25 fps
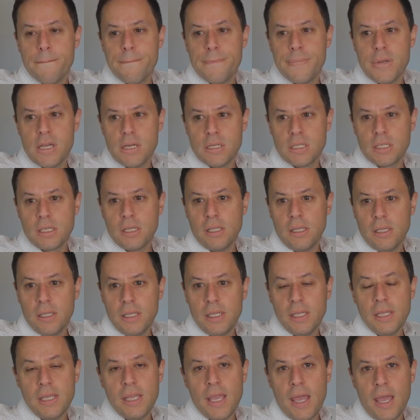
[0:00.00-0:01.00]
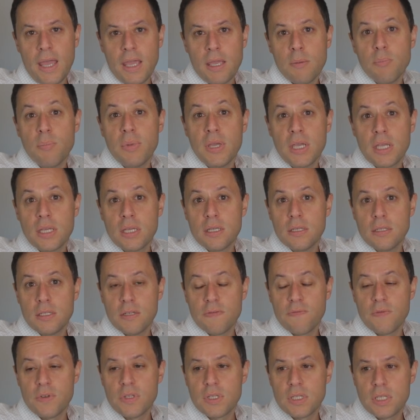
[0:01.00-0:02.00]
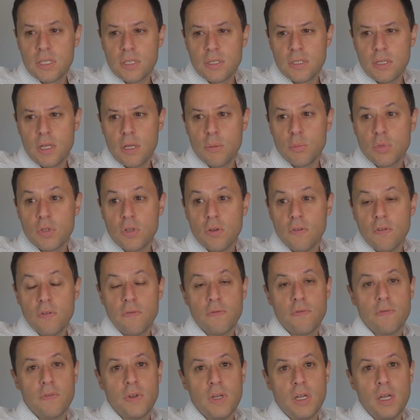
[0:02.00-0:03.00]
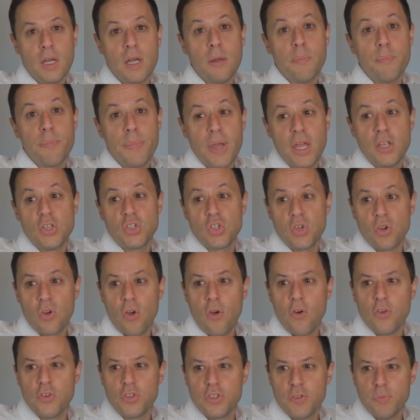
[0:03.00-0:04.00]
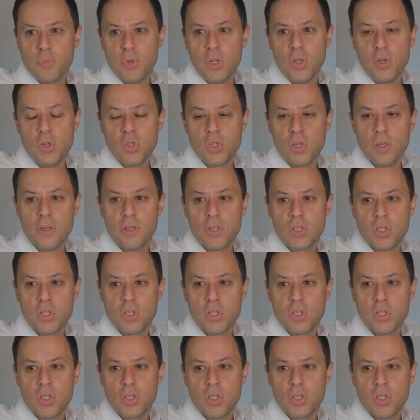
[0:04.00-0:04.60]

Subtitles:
but clearly a big difference in terms of pension contribution.